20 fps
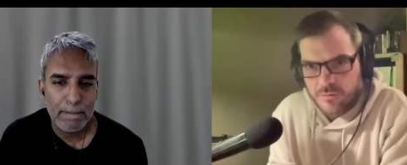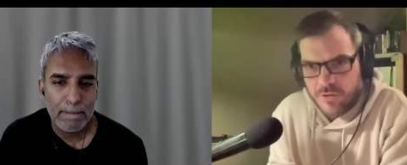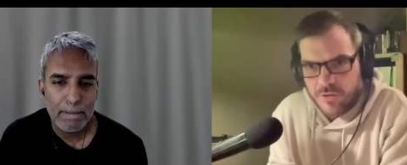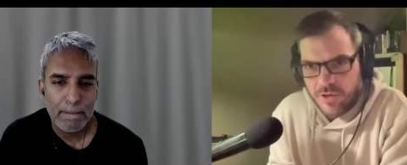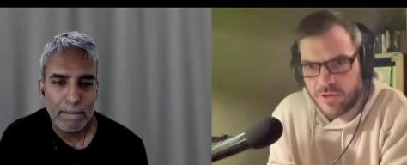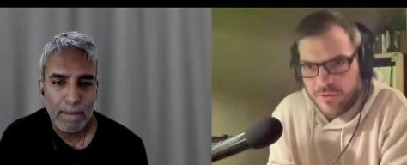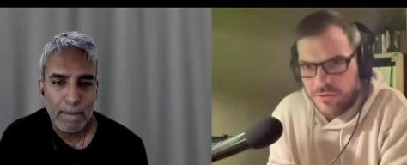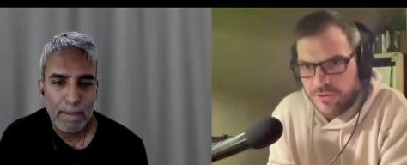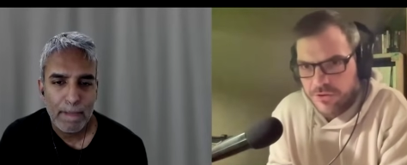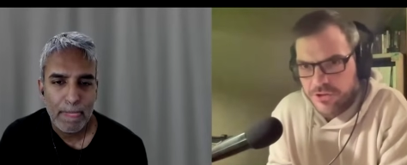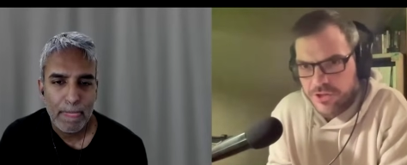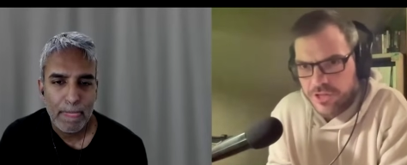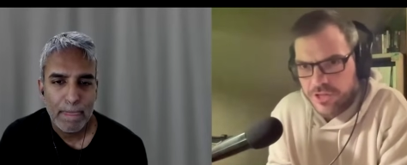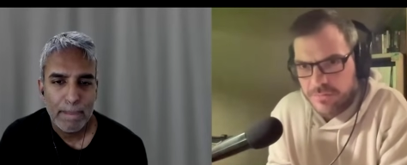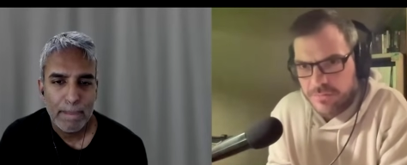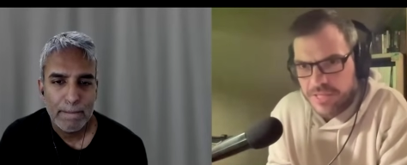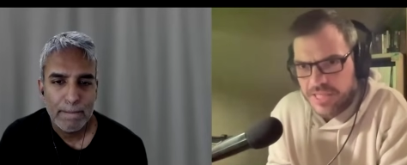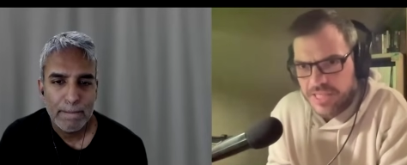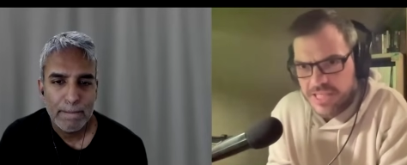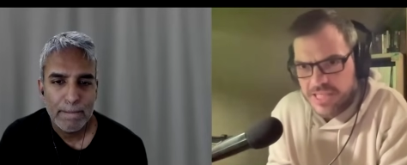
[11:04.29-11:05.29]
Speaker 1: that there's going to
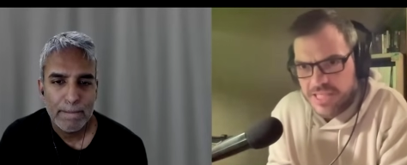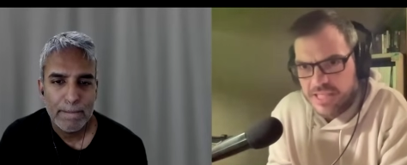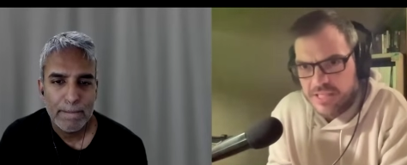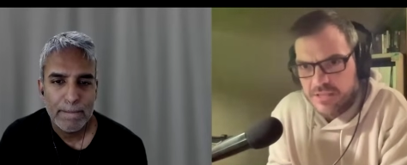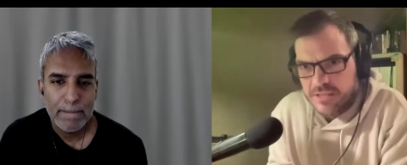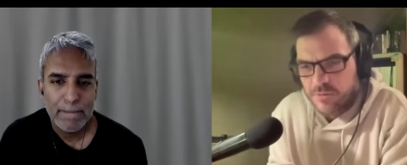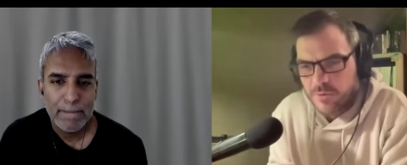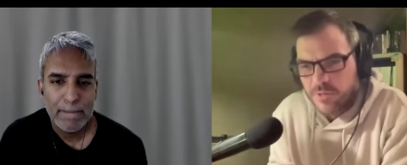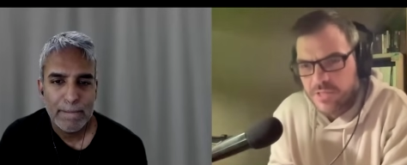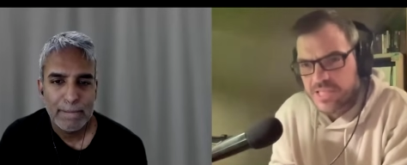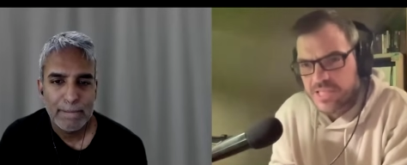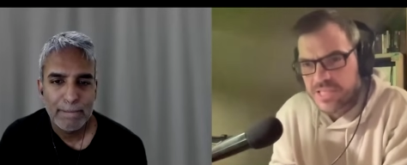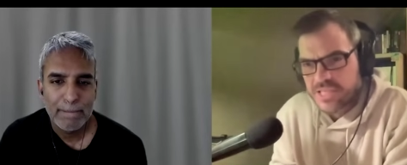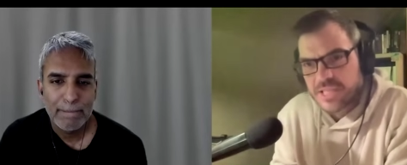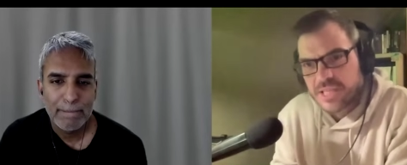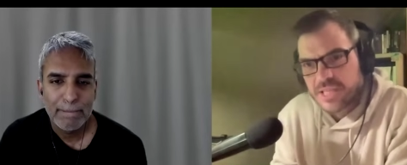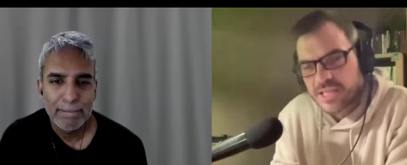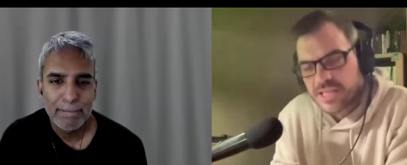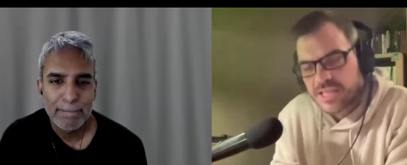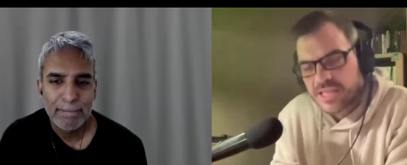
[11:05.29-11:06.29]
be a cease when is he
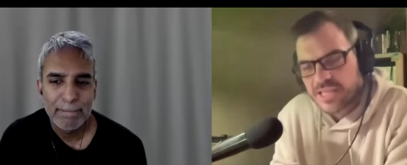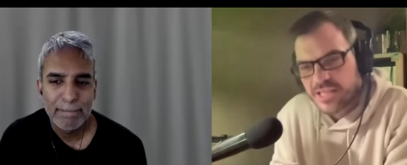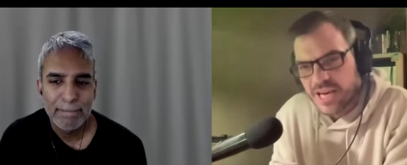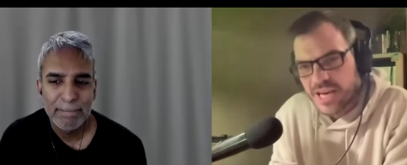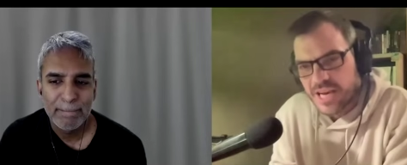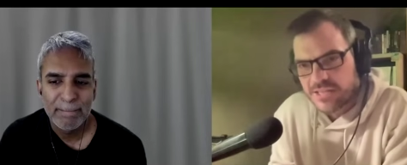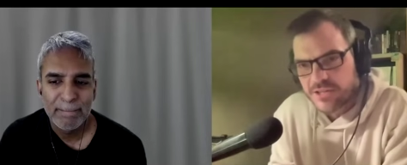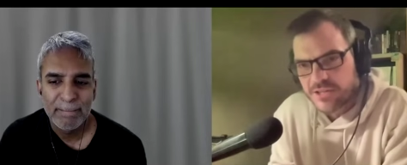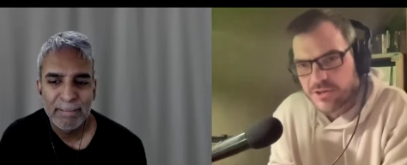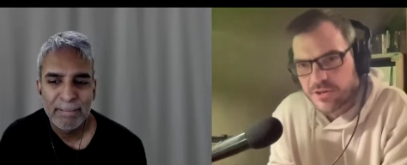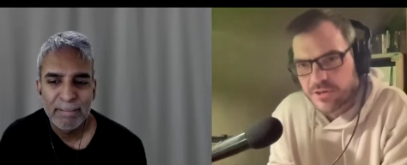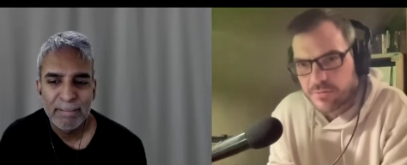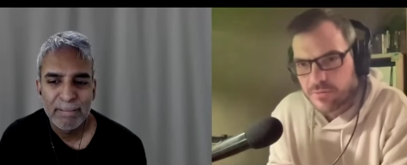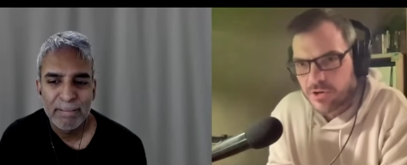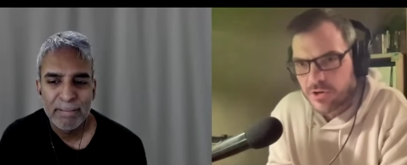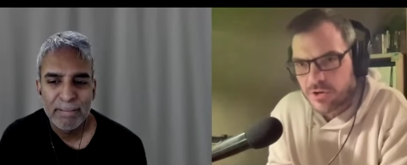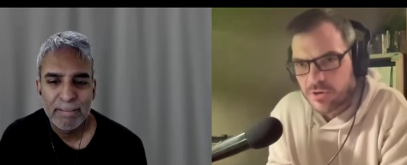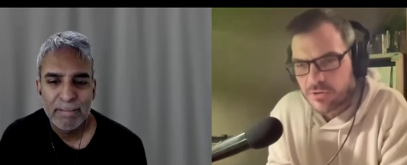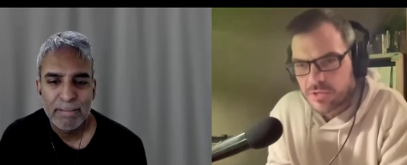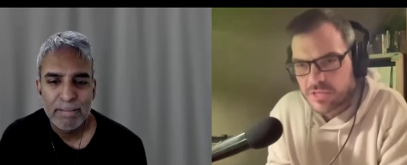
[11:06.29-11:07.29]
did his ice cream
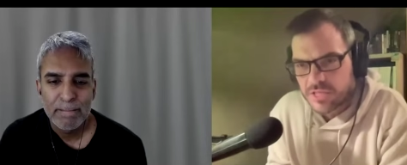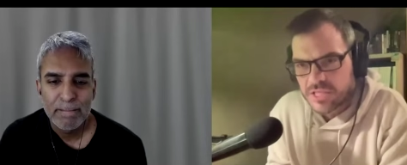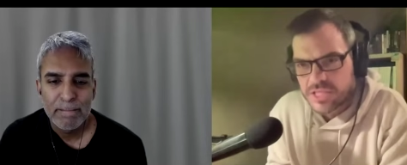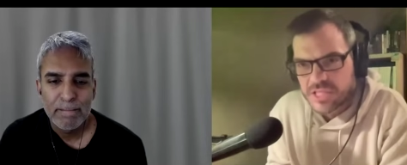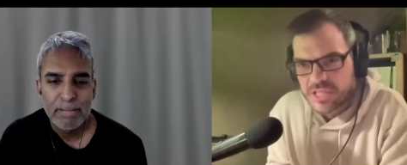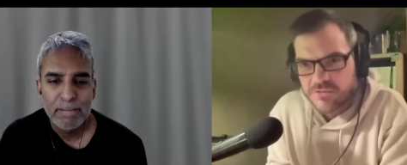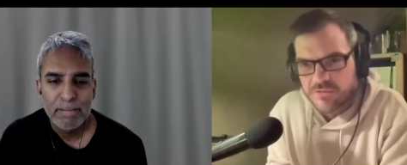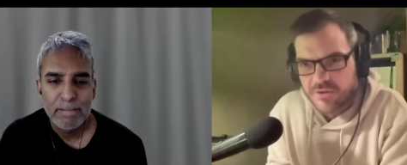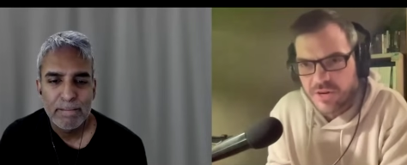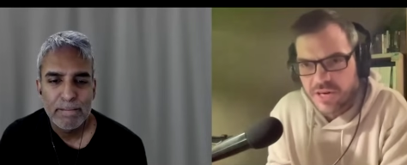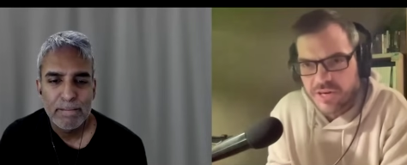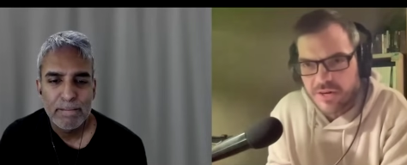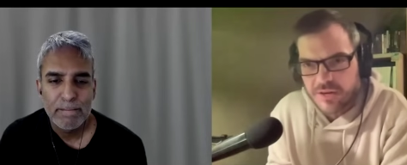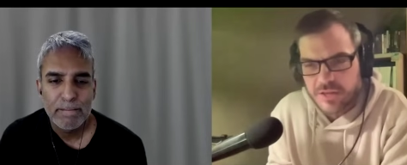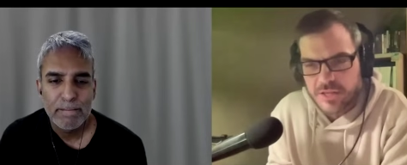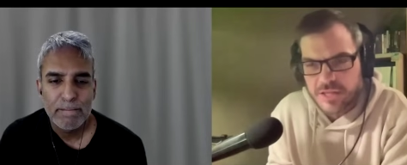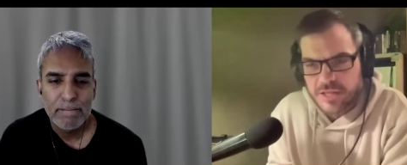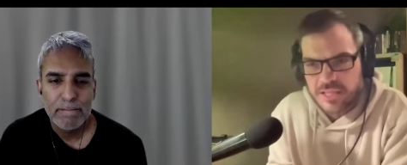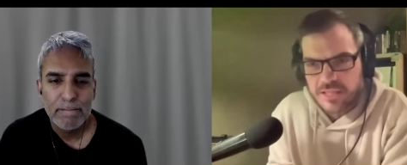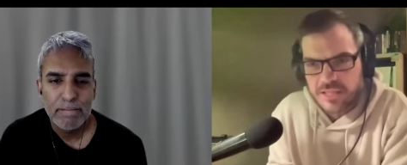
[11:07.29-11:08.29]
cone ceasefire
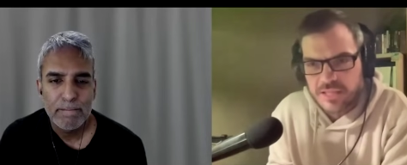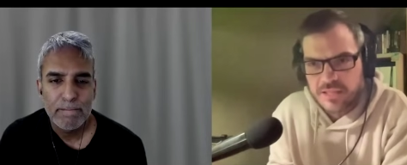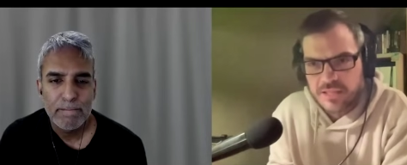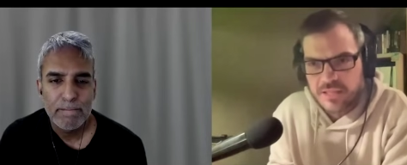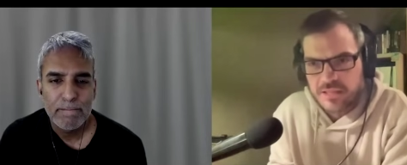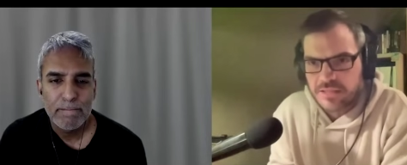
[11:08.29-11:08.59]
thing